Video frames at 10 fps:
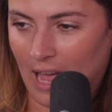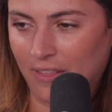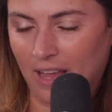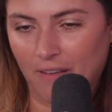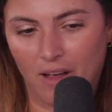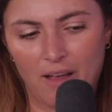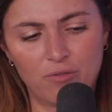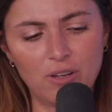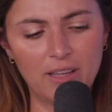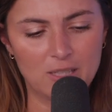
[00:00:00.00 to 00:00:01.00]
I, that's I think I've,
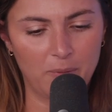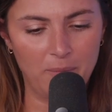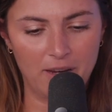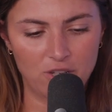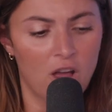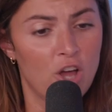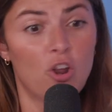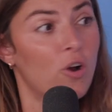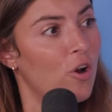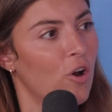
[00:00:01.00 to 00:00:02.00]
I've really explained my show.
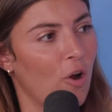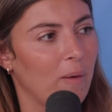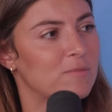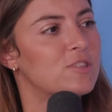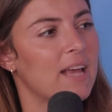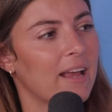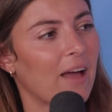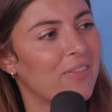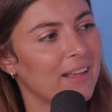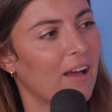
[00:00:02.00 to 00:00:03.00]
No, no, no, no. I'm just
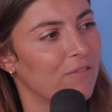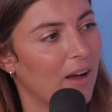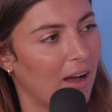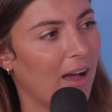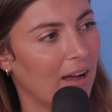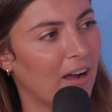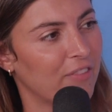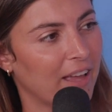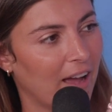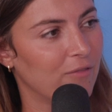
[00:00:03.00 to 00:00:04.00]
saying I think I've oh. I
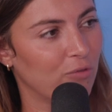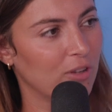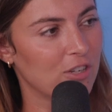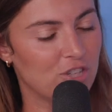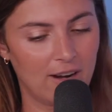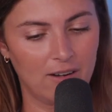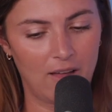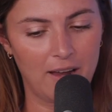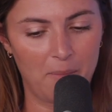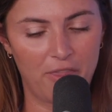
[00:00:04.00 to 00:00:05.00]
think I've really shared
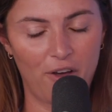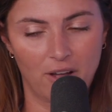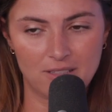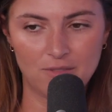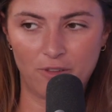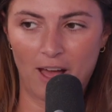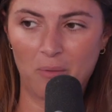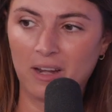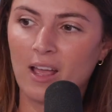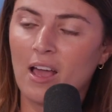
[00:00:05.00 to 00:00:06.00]
a lot of my thoughts for
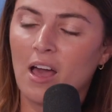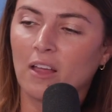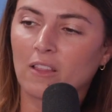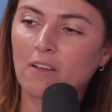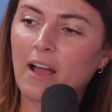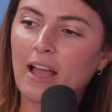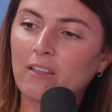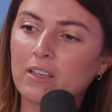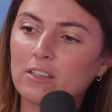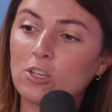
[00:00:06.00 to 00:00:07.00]
that one. Love
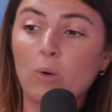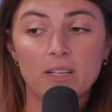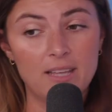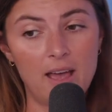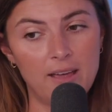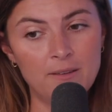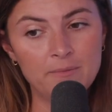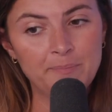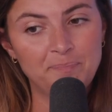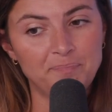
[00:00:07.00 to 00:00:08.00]
Island U S A.
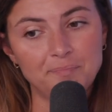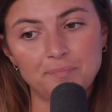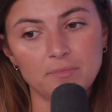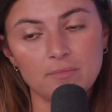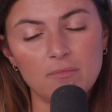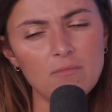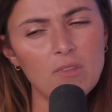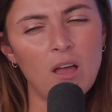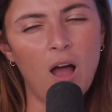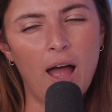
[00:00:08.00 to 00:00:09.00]

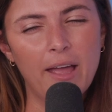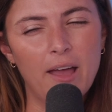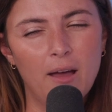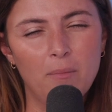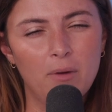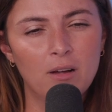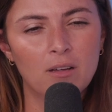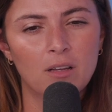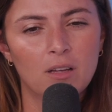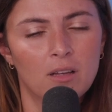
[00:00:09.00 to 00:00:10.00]
I am
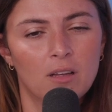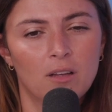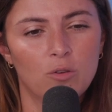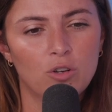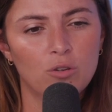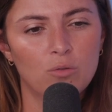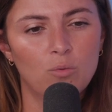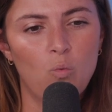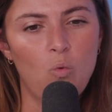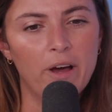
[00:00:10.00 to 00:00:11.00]

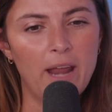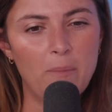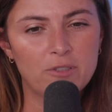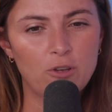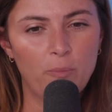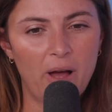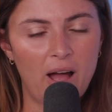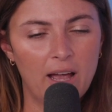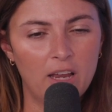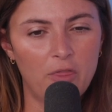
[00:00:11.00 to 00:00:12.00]
one episode
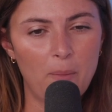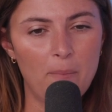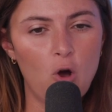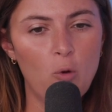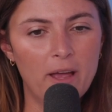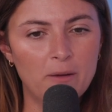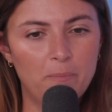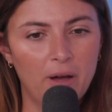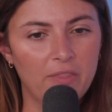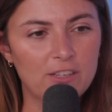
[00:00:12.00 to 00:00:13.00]
behind at the
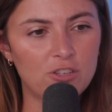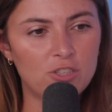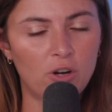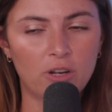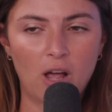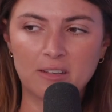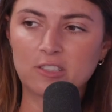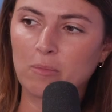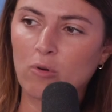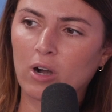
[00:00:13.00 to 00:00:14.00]
moment, but they just started
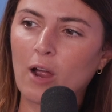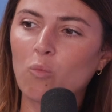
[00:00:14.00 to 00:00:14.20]
costing more.